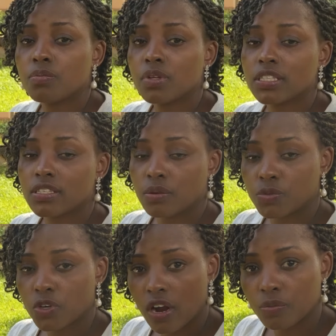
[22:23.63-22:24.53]
please
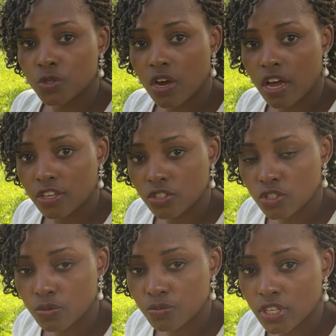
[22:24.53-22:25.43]
subscribe to our
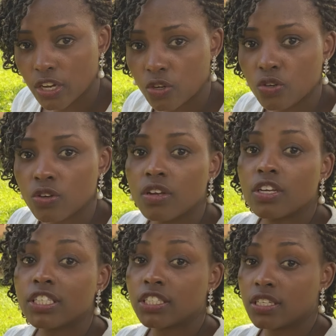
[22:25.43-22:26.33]
YouTube channel,
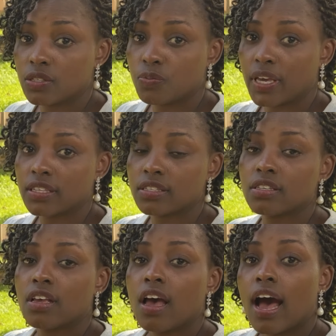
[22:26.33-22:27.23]
She Space,
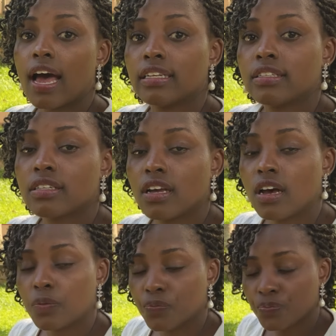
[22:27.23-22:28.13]
and
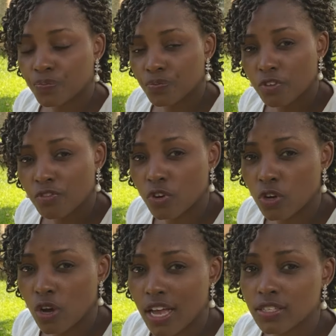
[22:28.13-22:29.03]

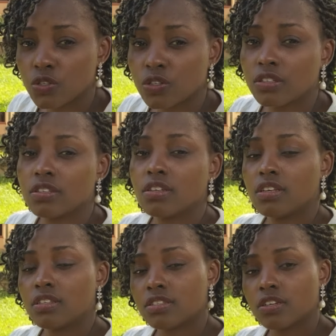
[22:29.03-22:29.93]
follow us on
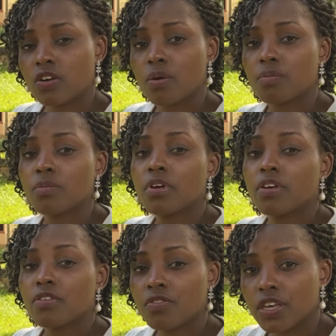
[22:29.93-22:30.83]
Instagram,
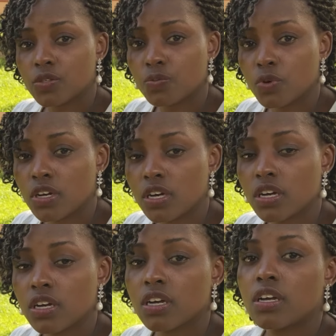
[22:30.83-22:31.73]

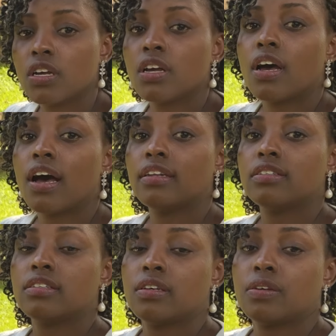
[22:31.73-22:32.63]
Facebook,
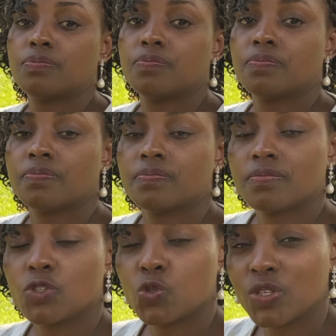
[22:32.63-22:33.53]
and
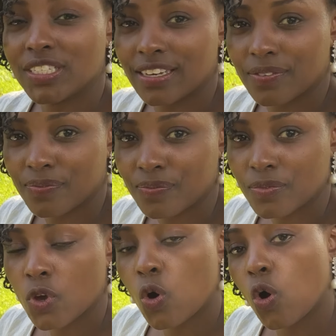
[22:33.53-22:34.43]
Twitter.
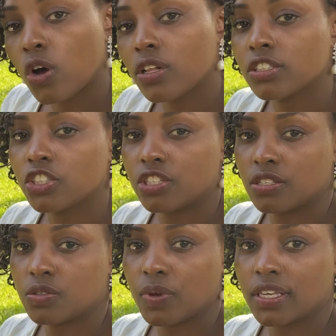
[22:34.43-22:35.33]
All She
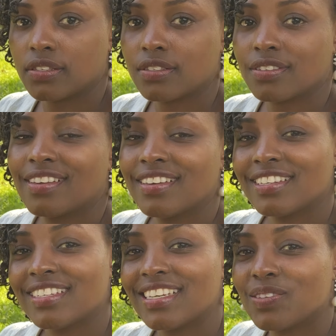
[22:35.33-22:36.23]
Space.
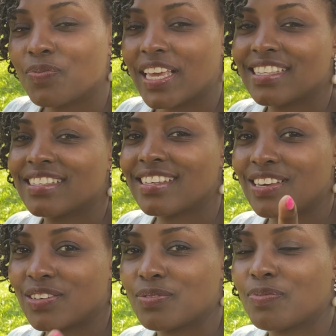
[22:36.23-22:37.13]
She Space,
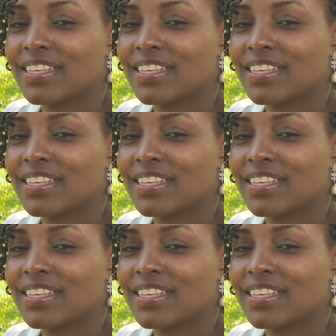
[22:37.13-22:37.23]
your